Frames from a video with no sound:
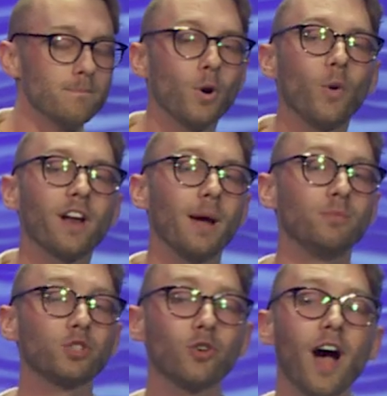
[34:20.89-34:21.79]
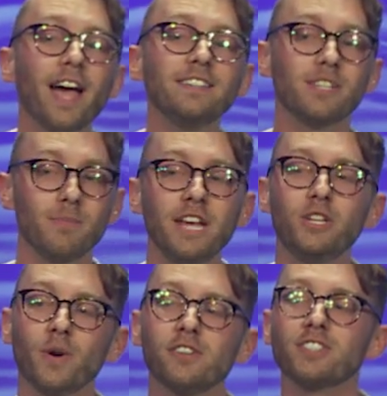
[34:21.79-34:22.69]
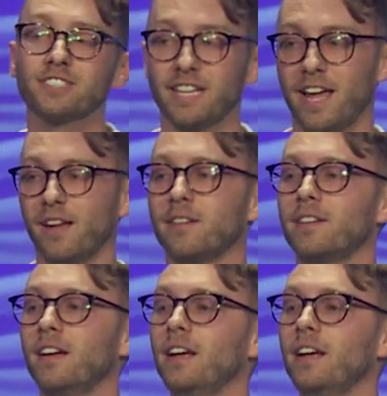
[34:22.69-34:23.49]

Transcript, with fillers: But what I'm trying to make you understand